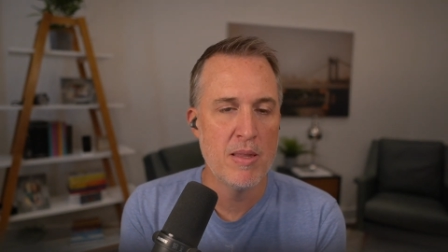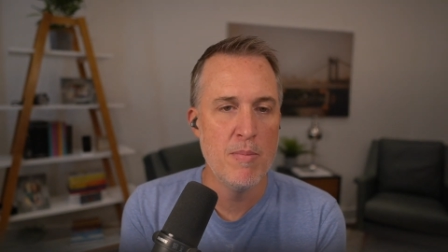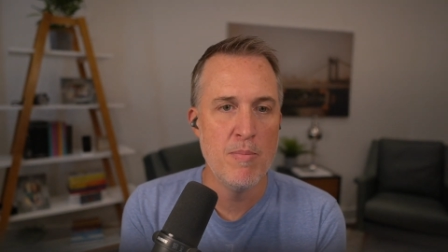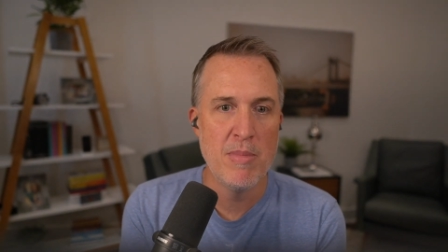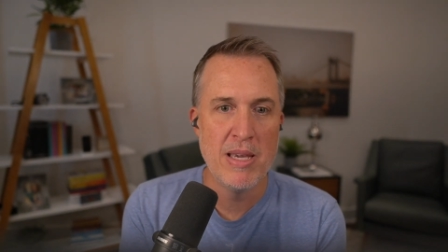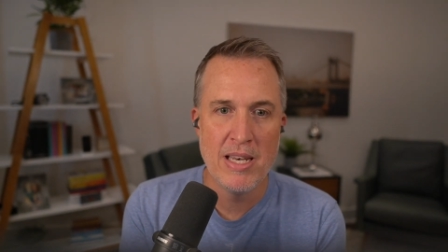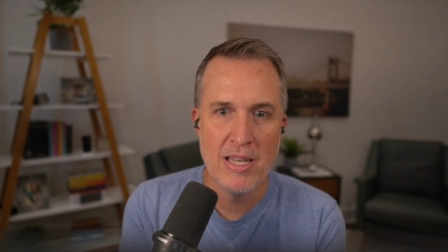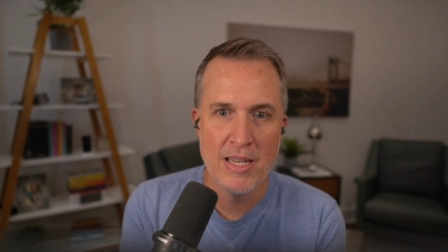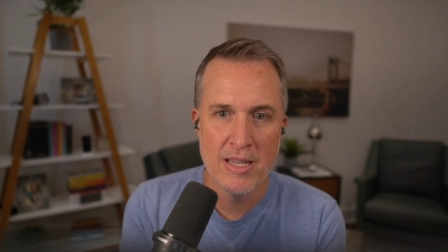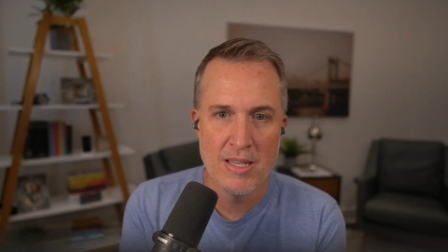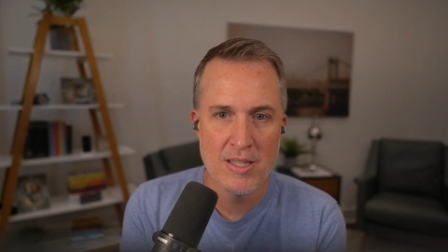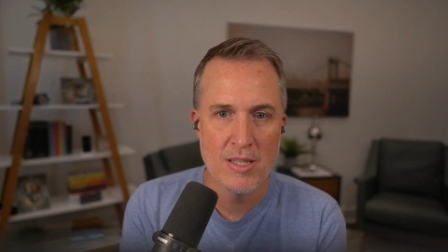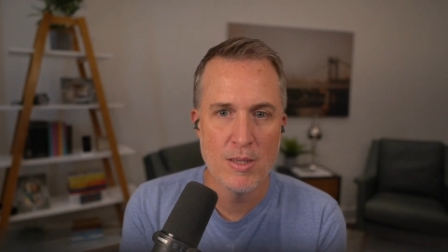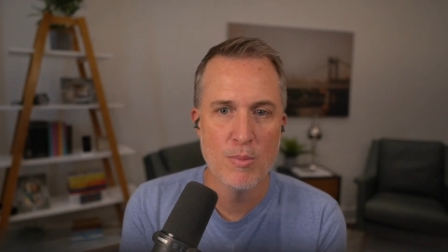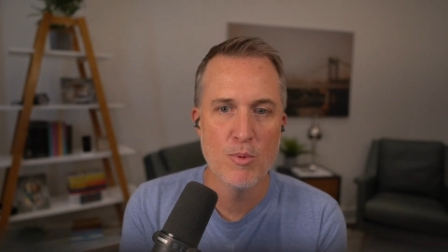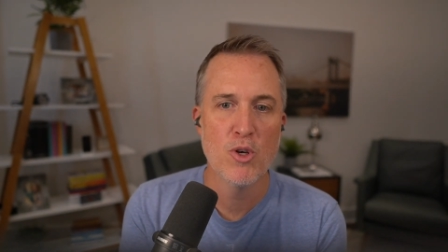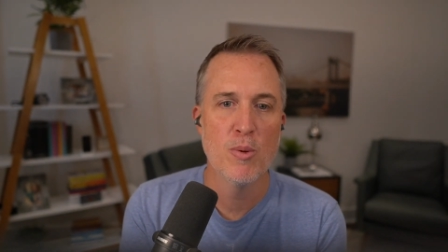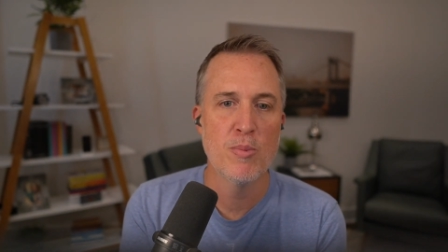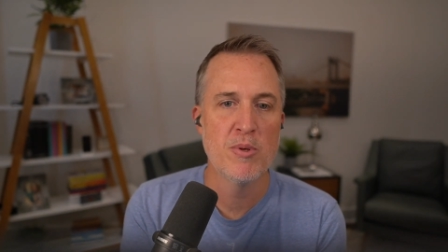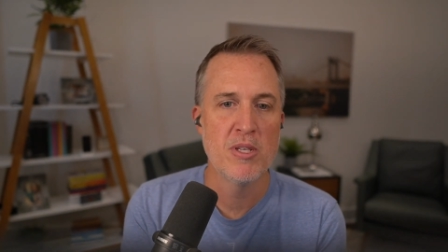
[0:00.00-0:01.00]
the median
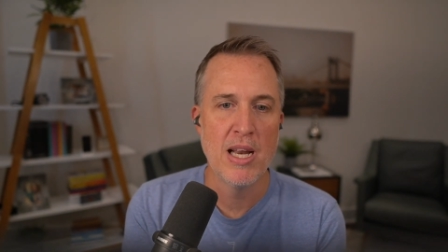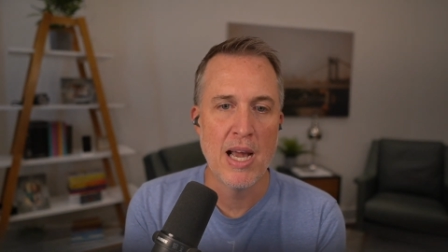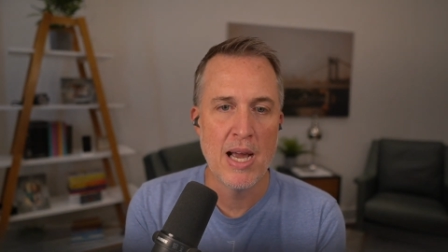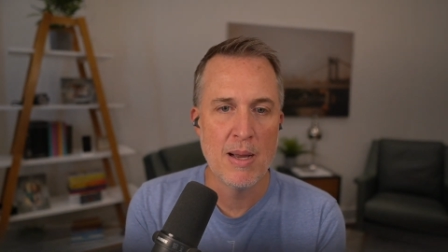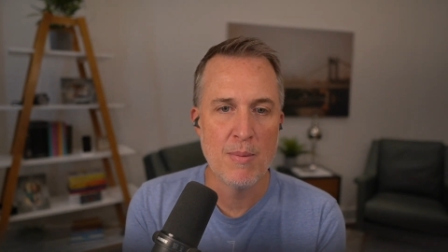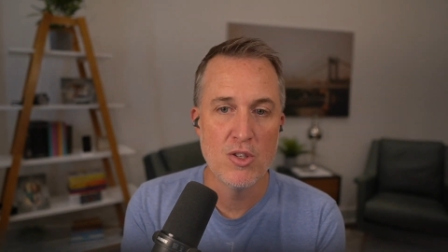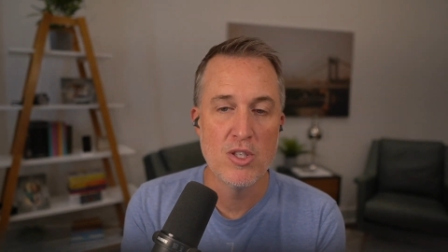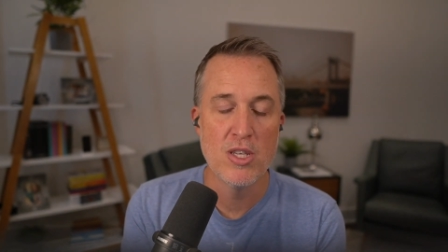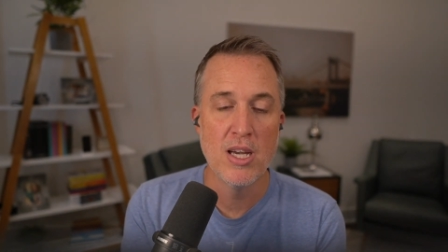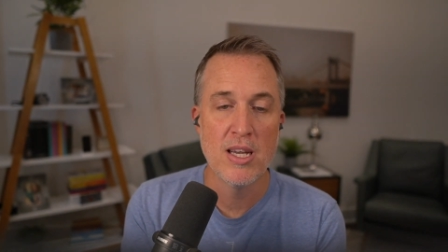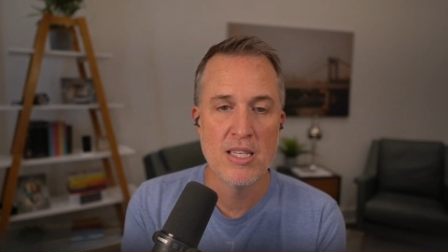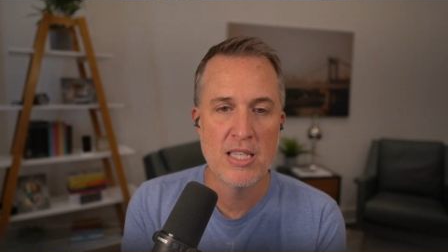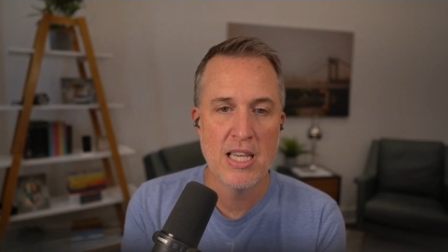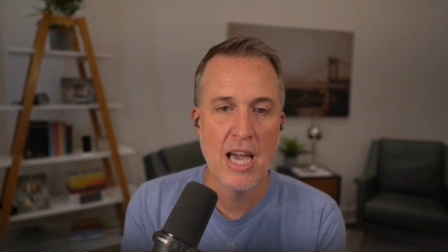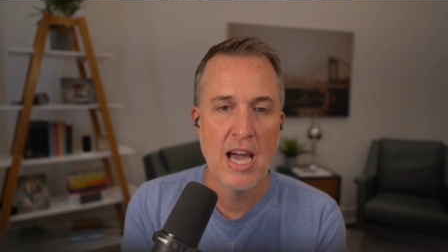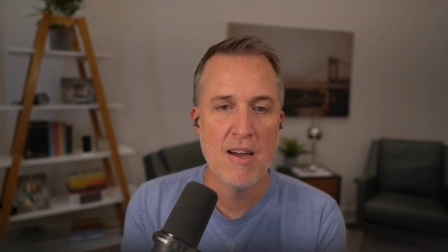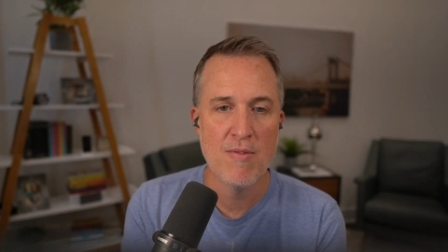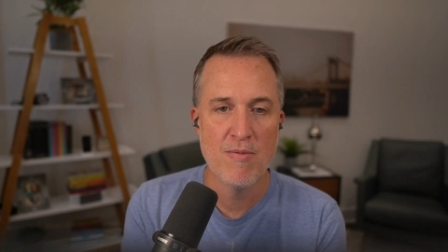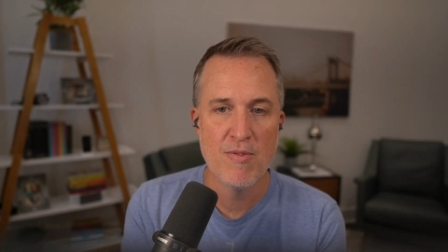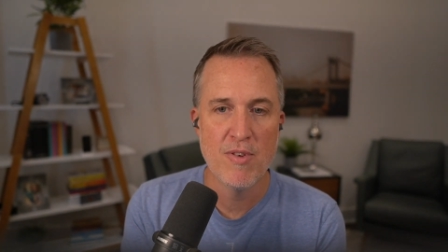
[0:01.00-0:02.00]
subscription app does
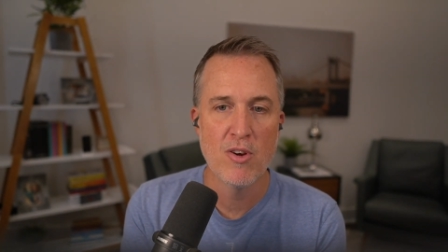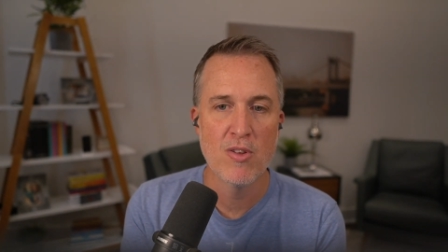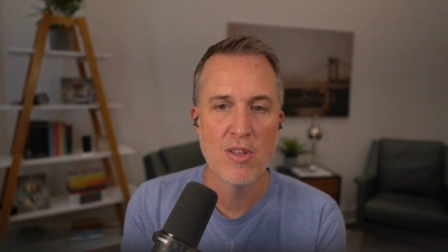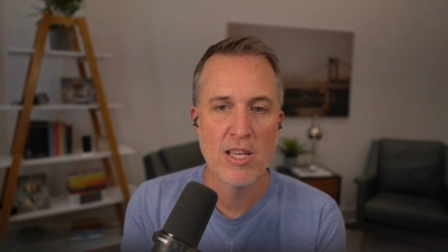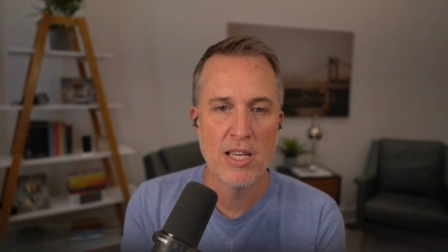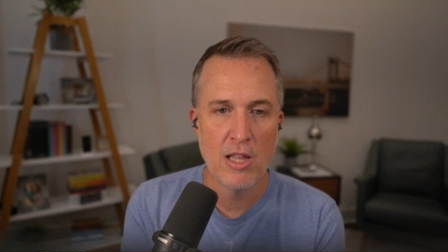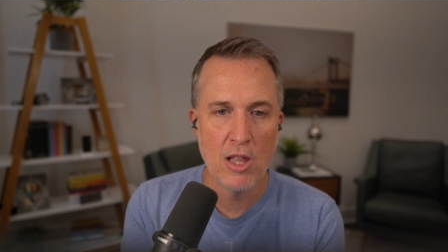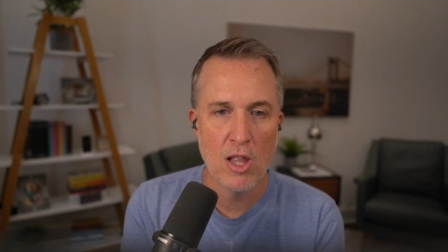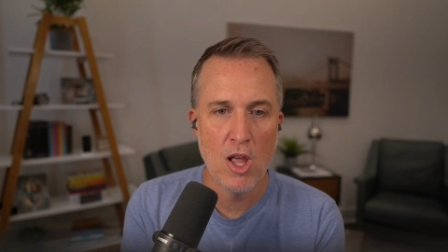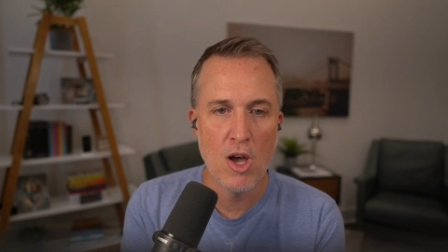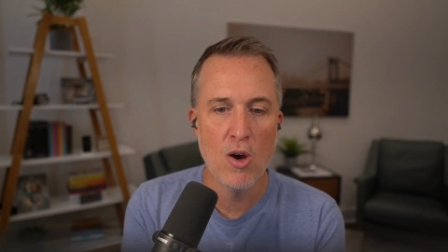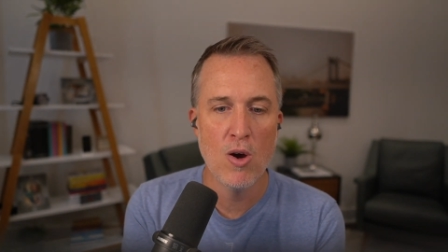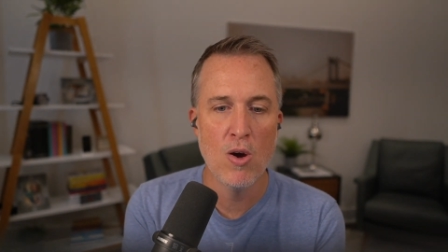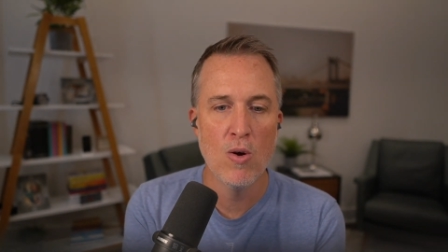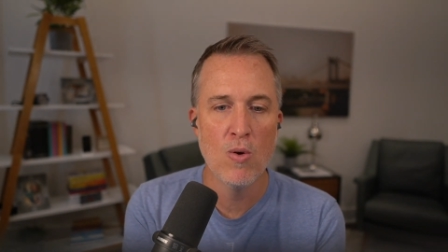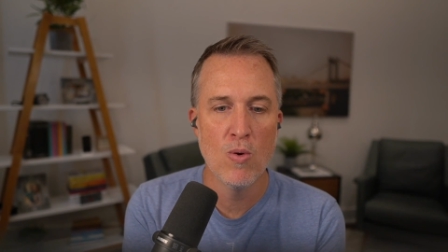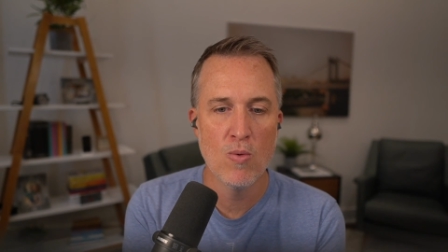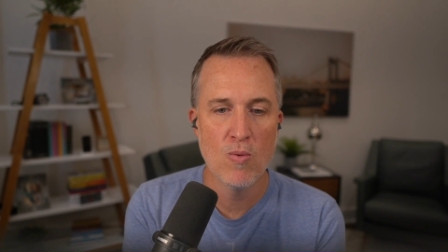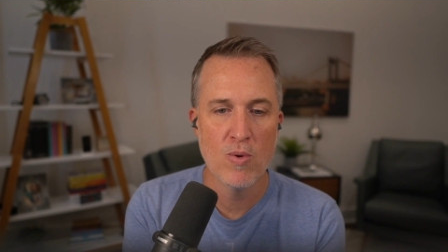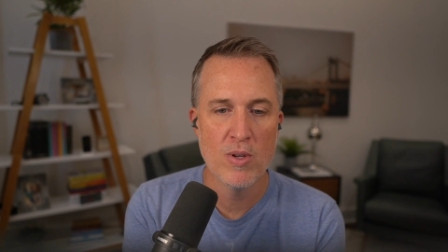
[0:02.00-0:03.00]
have fairly
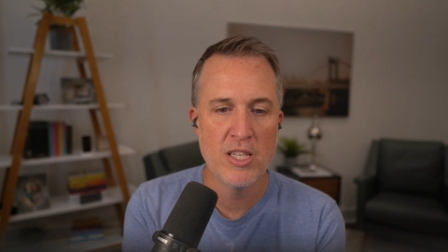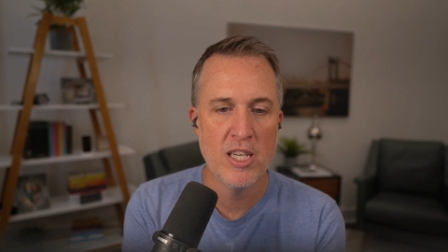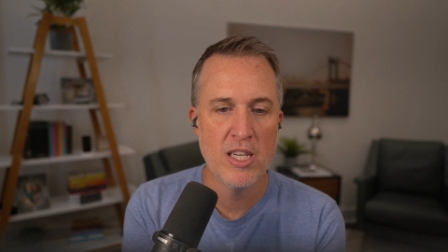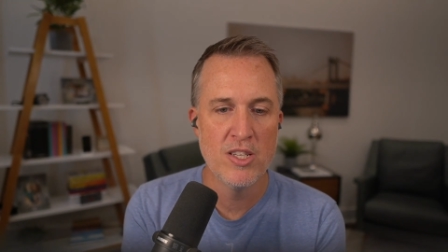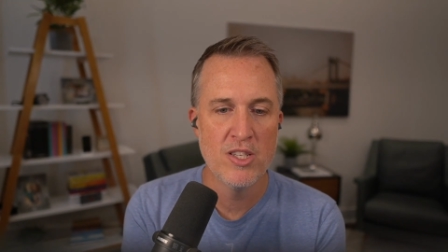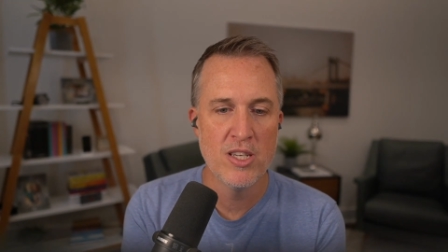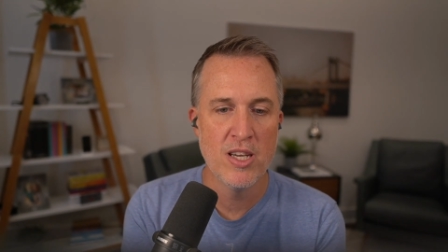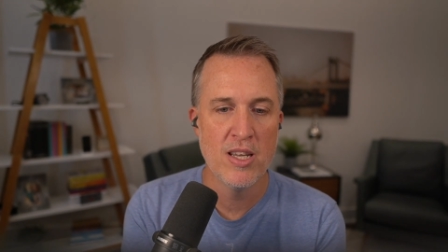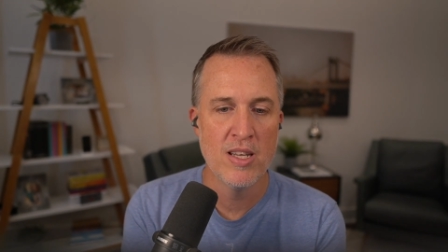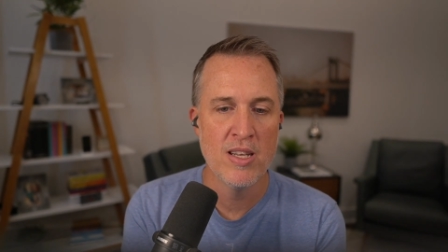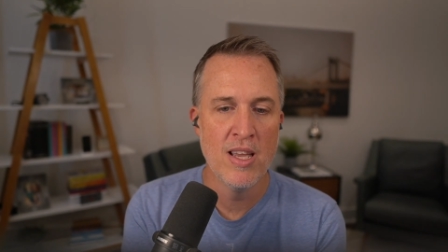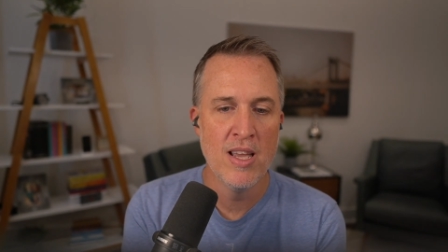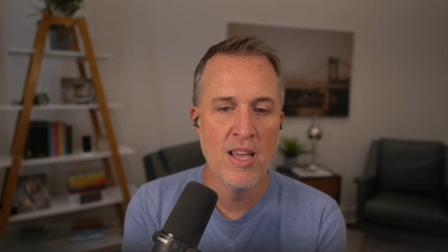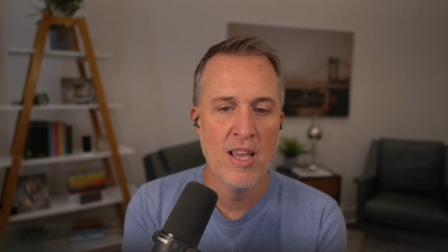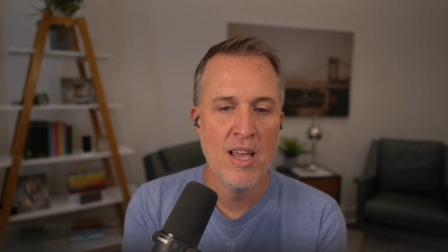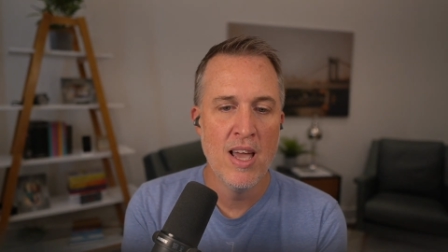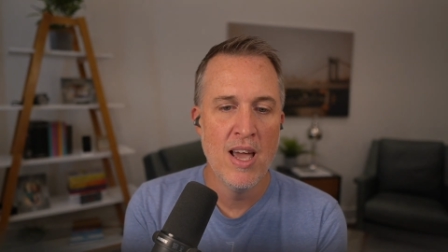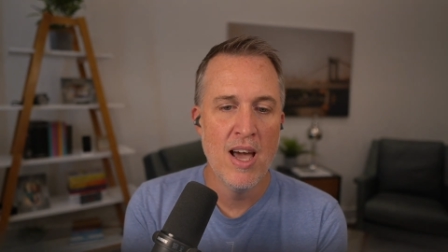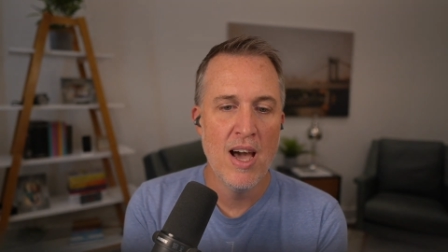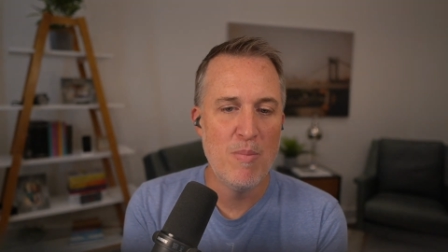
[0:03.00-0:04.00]
low retention.
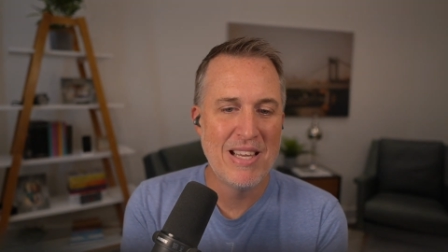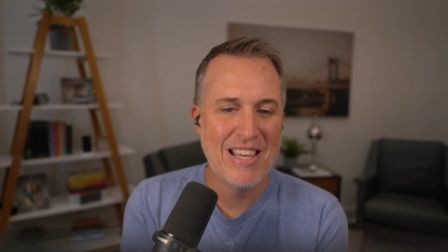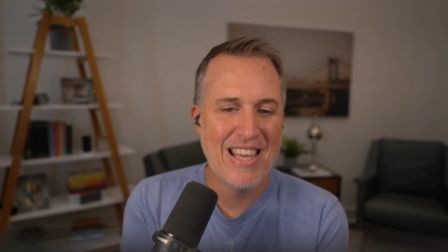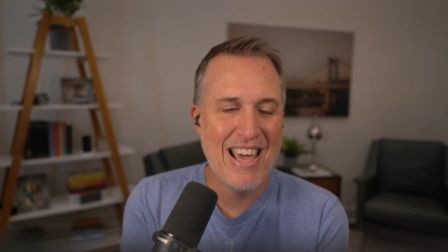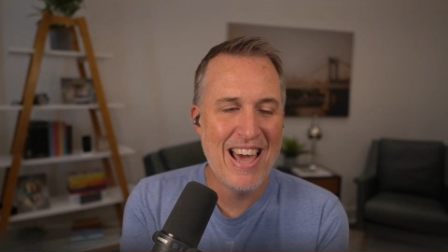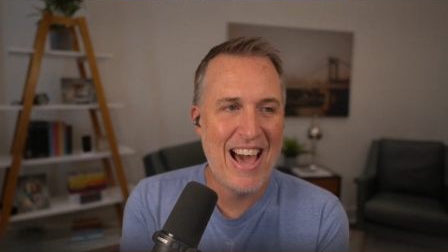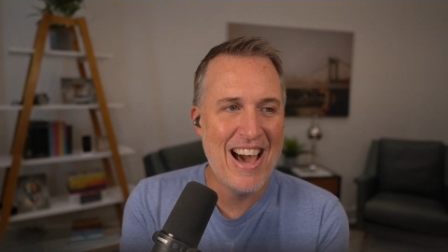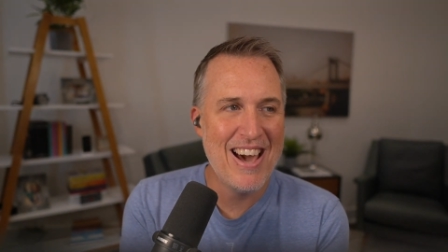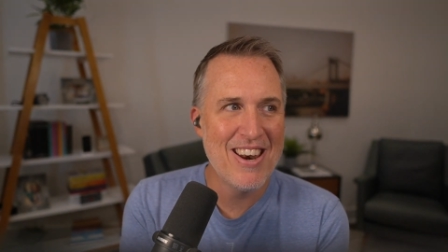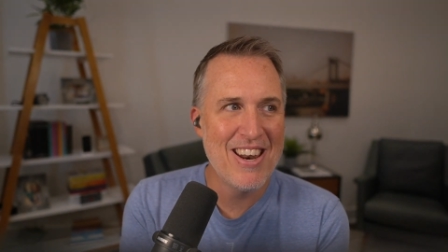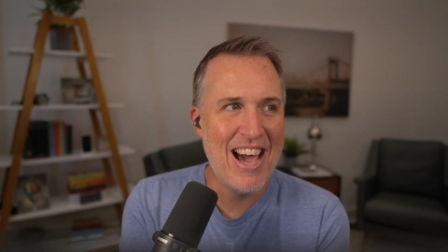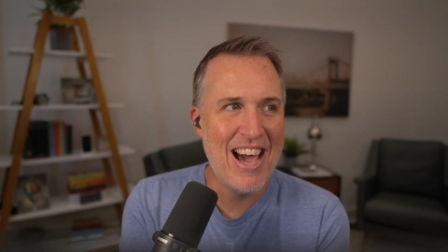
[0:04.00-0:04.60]
But yeah, how,